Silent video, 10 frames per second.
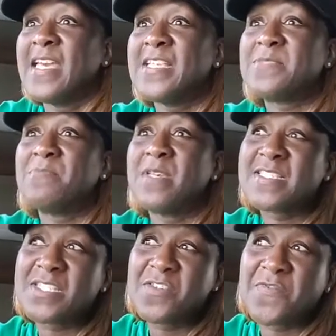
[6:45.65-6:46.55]
He's
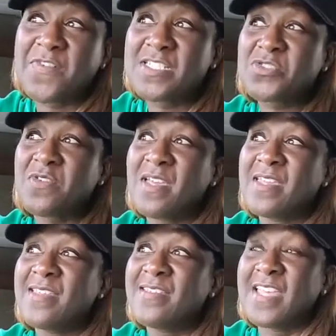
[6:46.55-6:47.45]
mentally
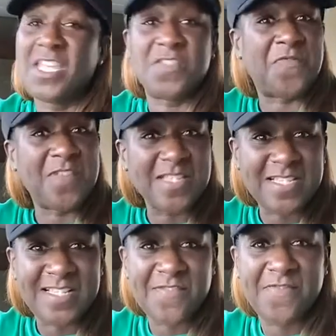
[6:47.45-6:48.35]
frustrated. He's
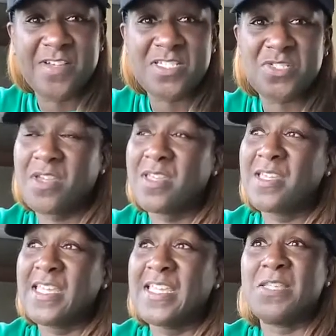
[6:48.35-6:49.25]
physically
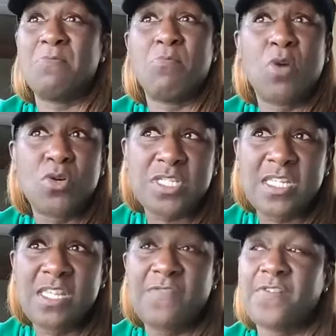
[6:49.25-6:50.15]
frustrated. He's
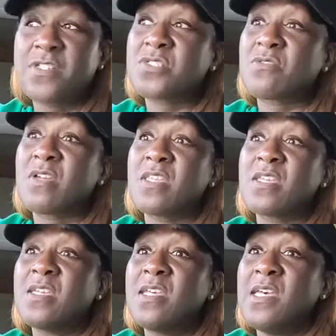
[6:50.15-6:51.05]
emotionally
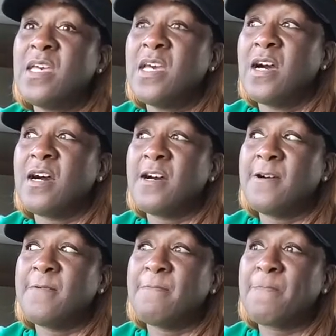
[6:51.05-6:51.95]
frustrated.
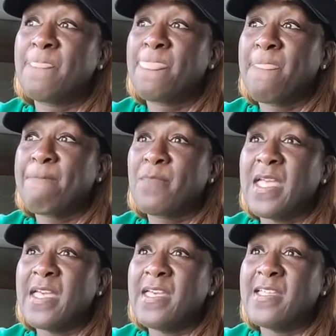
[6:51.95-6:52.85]
And,
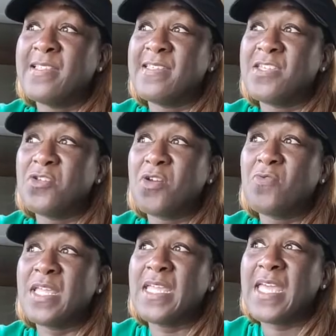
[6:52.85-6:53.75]
you know,
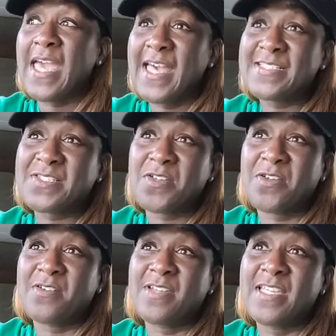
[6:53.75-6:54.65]
when he asked
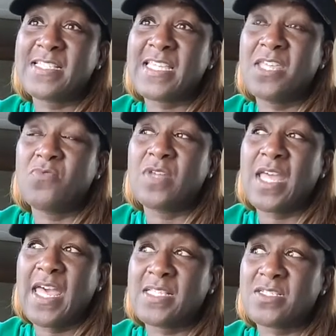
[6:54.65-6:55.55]
her, he said he would
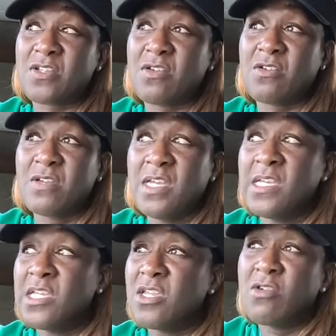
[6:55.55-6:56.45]
ask her,
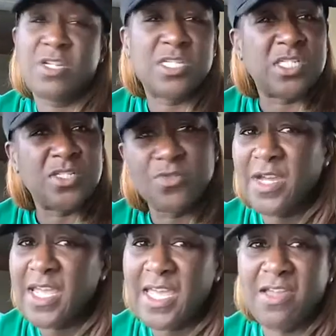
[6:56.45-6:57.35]
you know, could she do
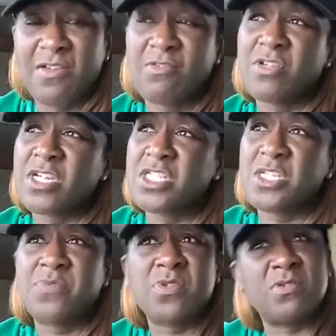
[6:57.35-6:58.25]
her hair? Or could
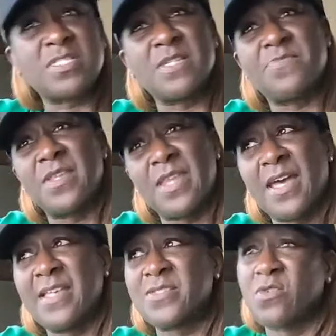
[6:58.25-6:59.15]
she put on something
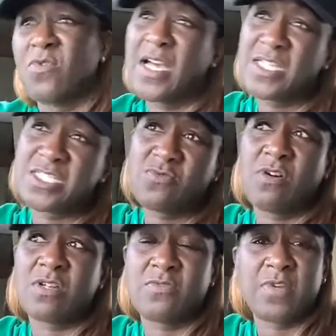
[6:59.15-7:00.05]
nice? Or why is she
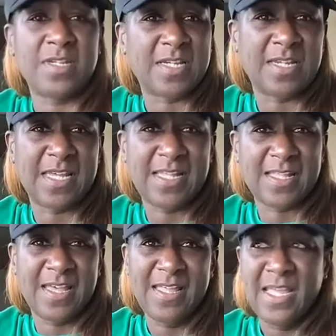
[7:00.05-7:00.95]
walking around looking like
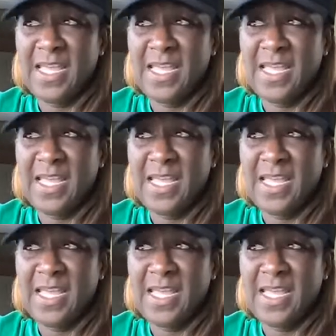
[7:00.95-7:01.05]
that?